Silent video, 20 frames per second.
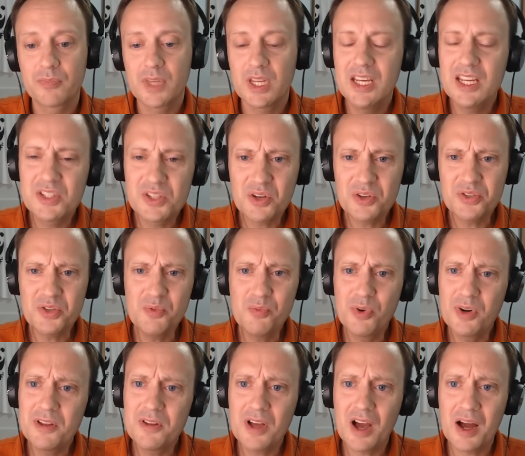it's also
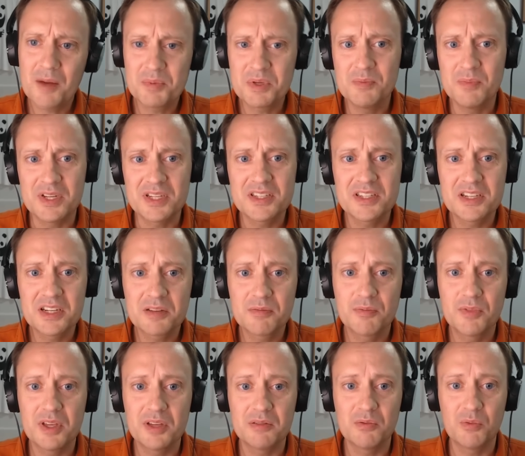pretty optimistic
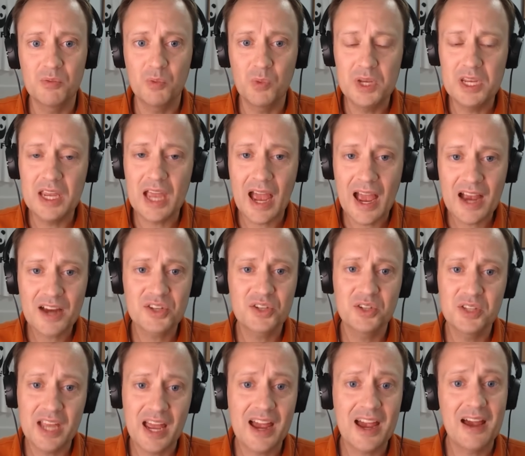that we
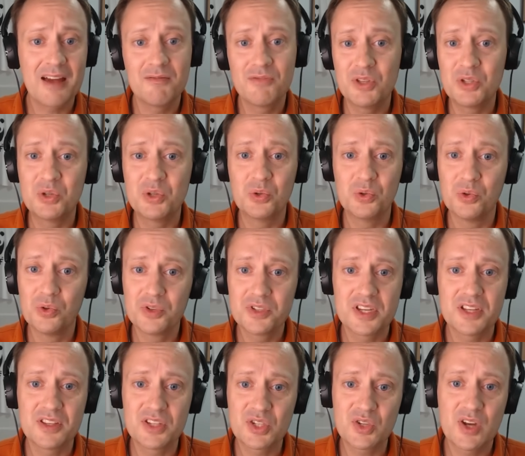actually have the tools
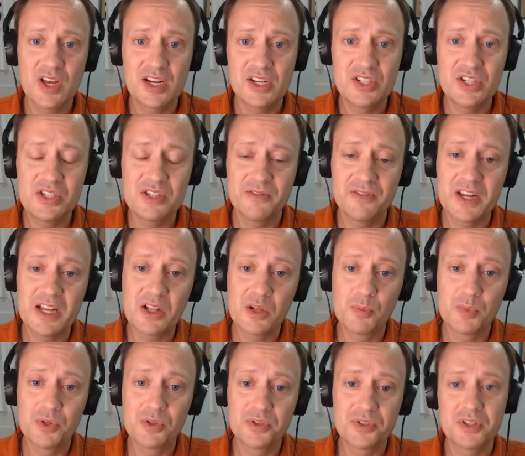and the strategies
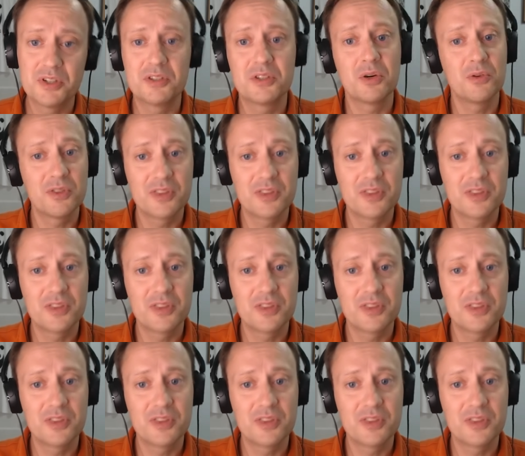available to turn